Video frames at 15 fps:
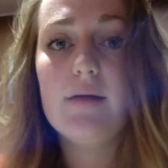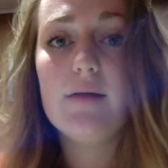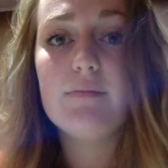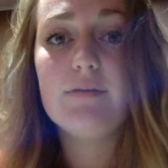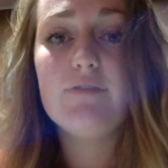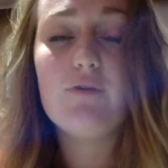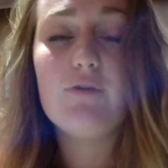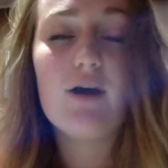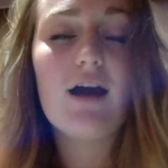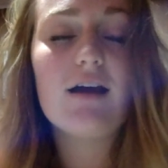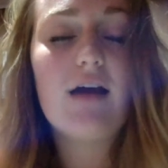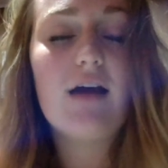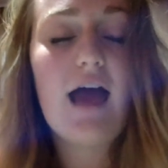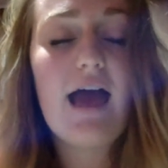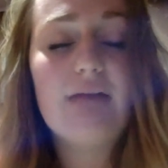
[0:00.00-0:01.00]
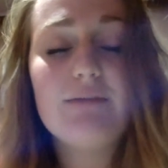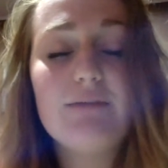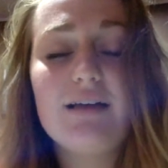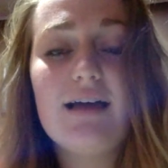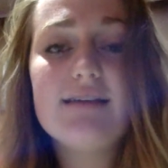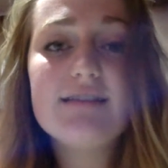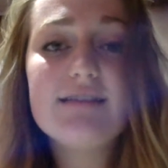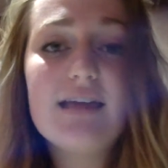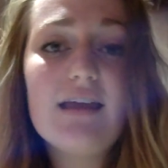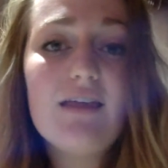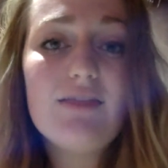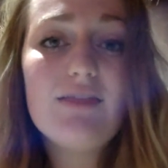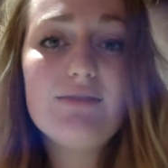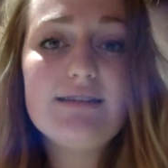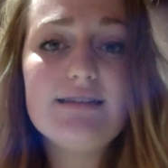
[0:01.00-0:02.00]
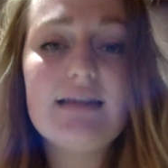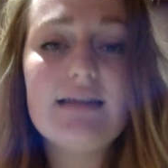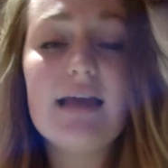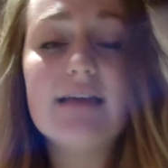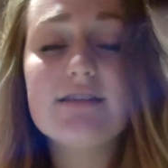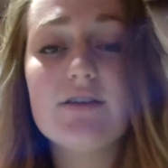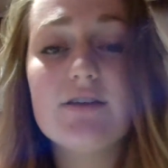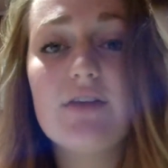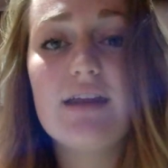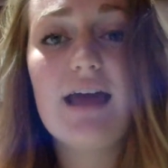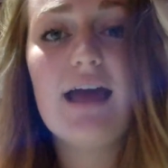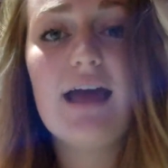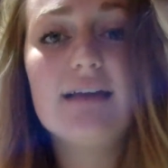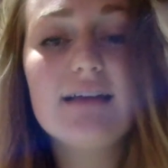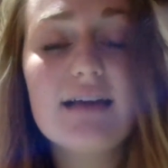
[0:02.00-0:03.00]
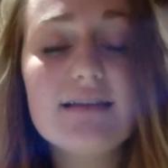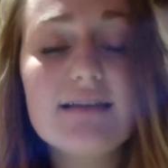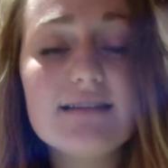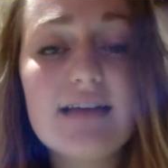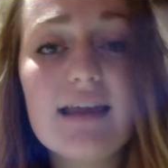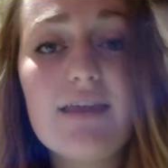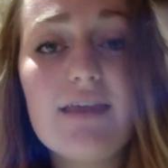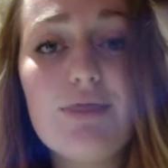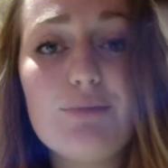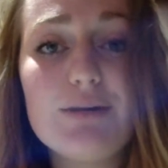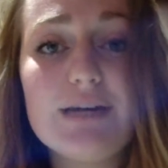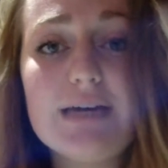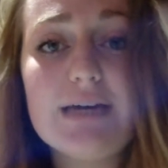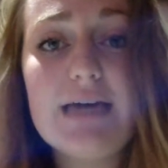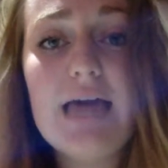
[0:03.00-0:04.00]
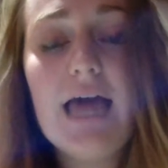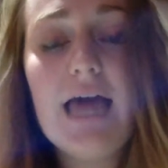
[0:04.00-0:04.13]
before I had my class again at 3 today. So then I had class again at 3,